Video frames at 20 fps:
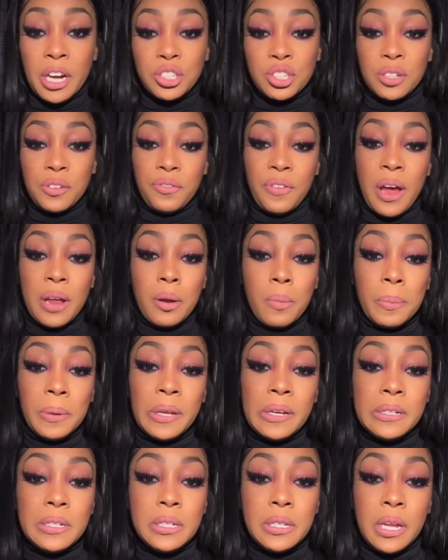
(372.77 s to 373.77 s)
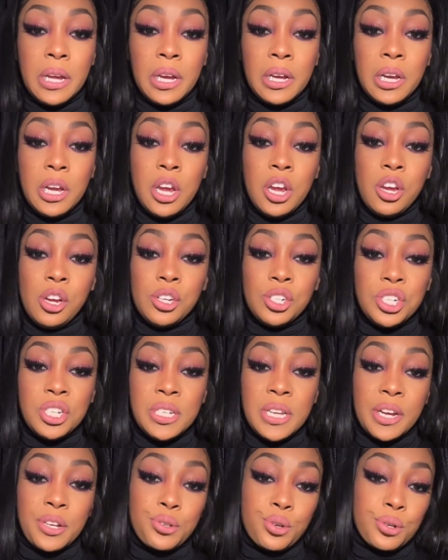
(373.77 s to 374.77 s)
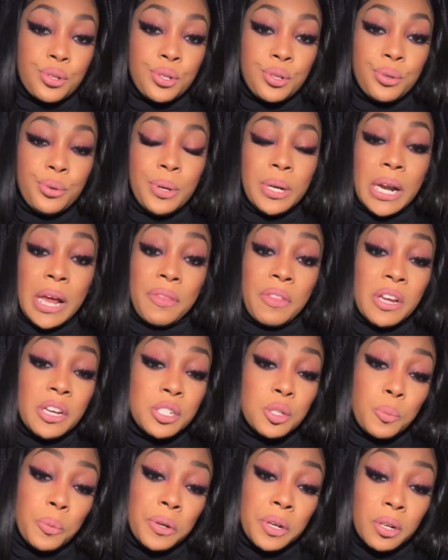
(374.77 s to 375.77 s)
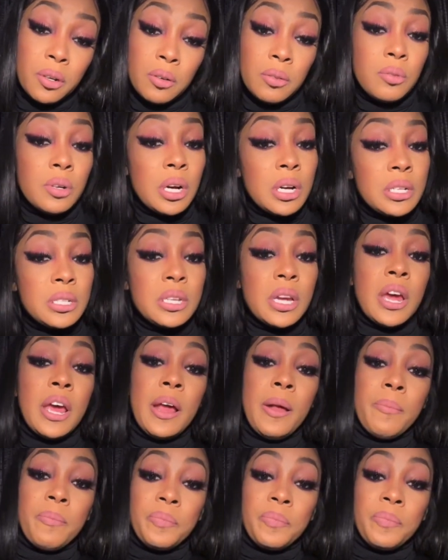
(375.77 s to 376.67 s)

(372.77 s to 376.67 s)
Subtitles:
actually found a place that she takes her to, and I think it's pretty cool because